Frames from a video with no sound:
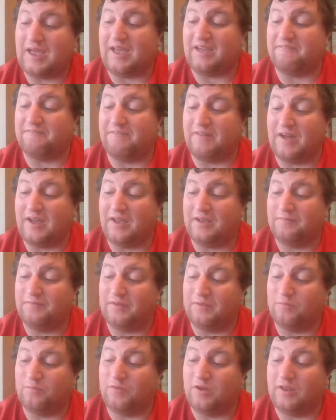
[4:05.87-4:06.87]
at 5
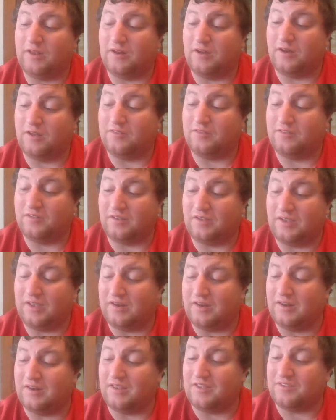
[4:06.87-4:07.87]
and went on to
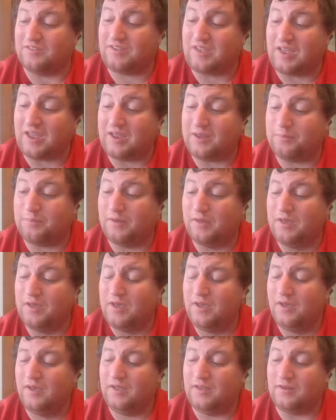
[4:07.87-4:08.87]
get an escape
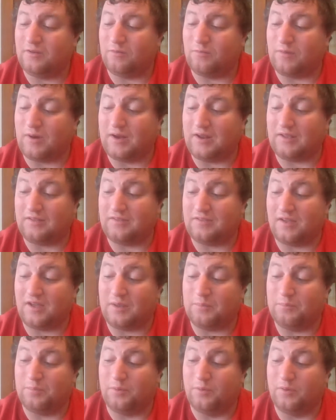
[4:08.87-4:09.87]
and the riding
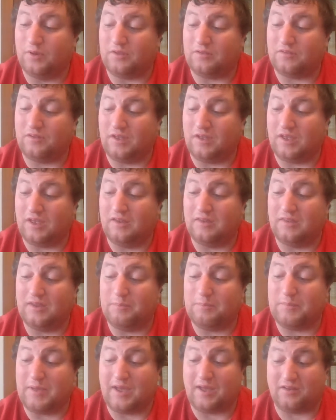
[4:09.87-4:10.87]
time point to end
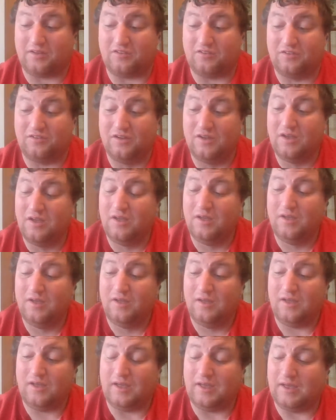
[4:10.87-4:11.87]
the match.
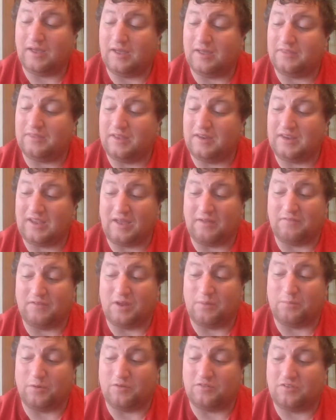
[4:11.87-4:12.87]
Then you have
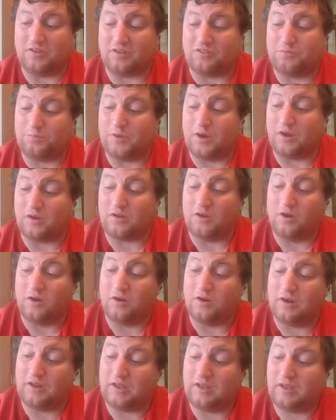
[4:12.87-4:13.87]
number 6, Brock
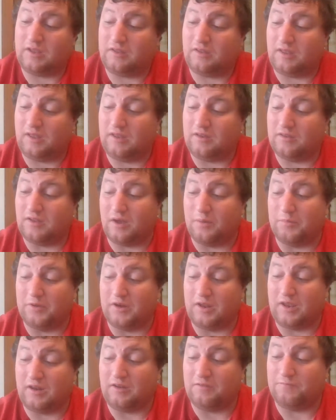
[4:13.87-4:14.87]
Hardy. He
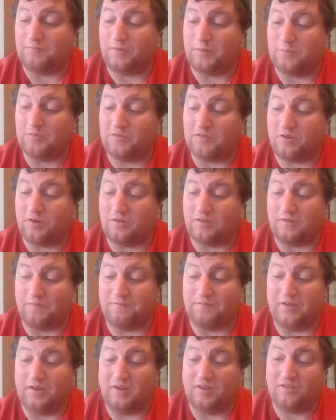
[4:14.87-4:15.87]
dominated from start to
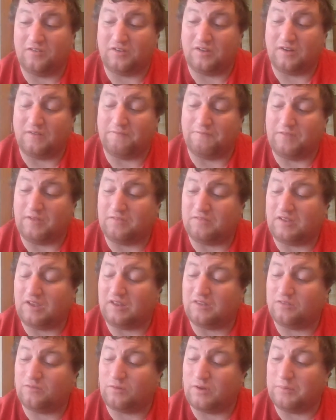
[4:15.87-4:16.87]
finish in a
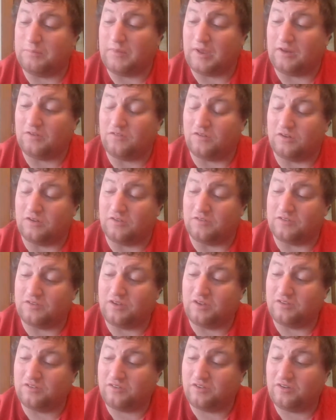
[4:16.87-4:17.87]
15-3 major
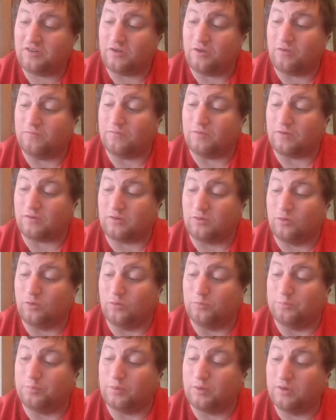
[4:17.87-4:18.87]
decision over
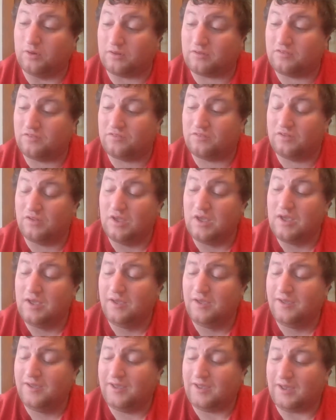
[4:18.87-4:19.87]
Cole Brooks.
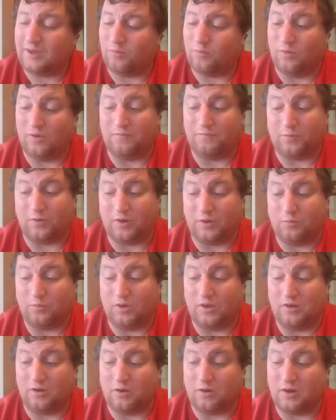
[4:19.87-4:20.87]
At
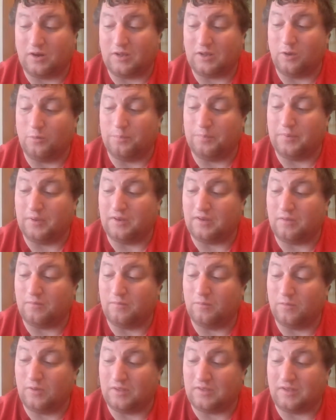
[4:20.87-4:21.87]
141, Hardy opened
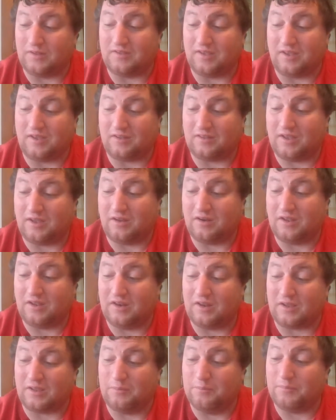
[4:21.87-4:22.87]
with a takedown
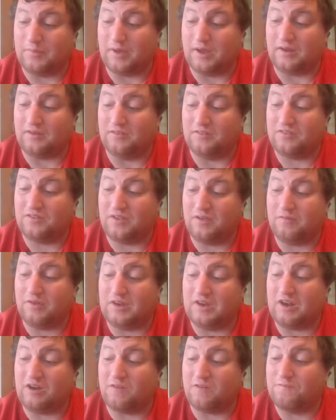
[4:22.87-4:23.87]
and a combined
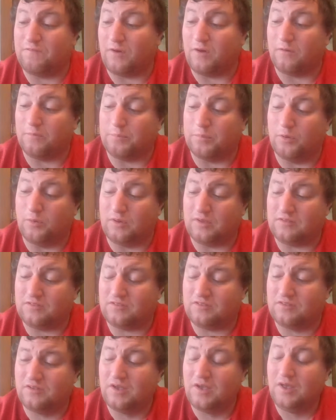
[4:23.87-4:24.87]
7 near fall
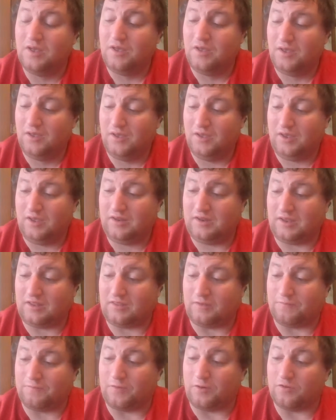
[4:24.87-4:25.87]
points, ending
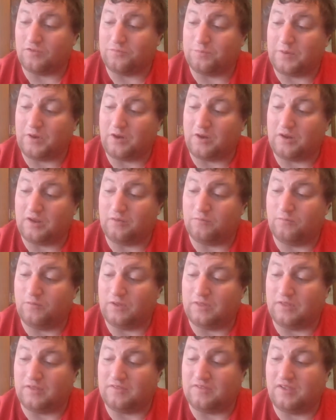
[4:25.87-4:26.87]
the first period
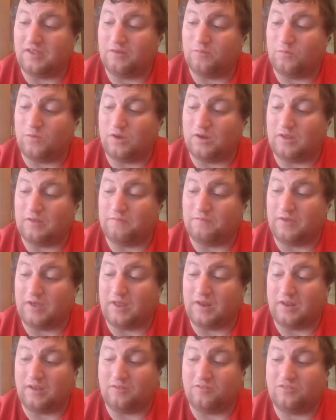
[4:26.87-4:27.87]
with a 10-1
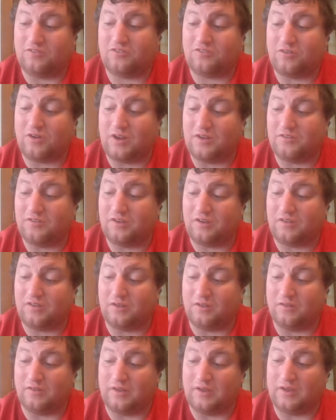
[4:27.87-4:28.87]
advantage, stretching
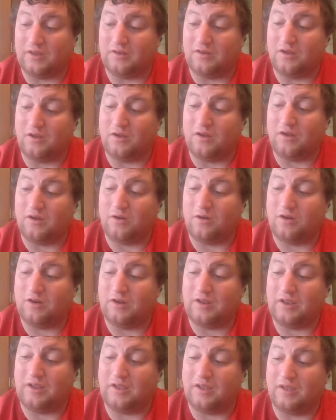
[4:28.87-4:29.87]
the lead.
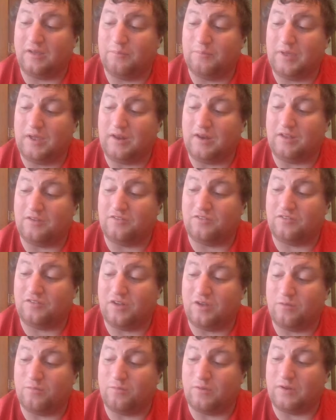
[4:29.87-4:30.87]
Hardy managed
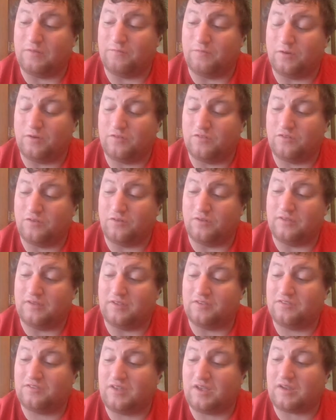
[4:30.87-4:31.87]
a reversal in
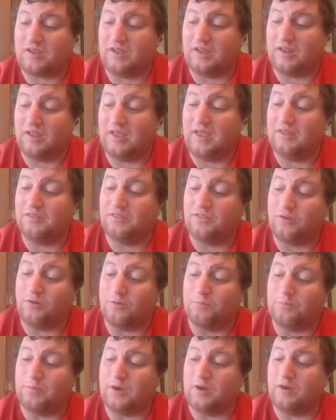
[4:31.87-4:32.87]
the second and
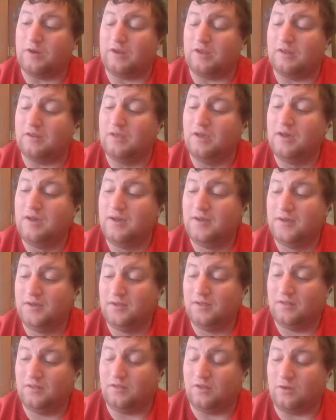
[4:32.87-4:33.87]
third period,
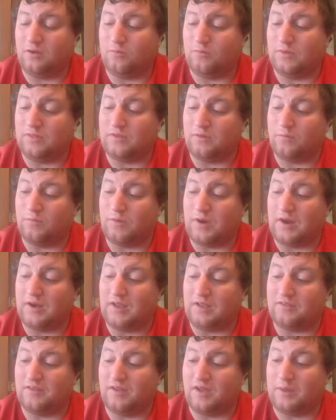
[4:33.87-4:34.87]
along with the
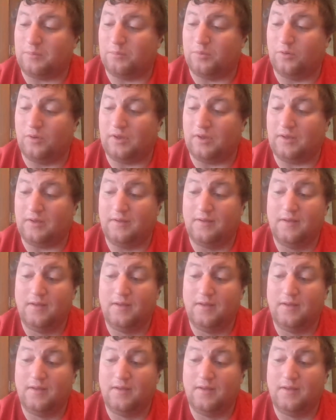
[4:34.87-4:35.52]
riding time point.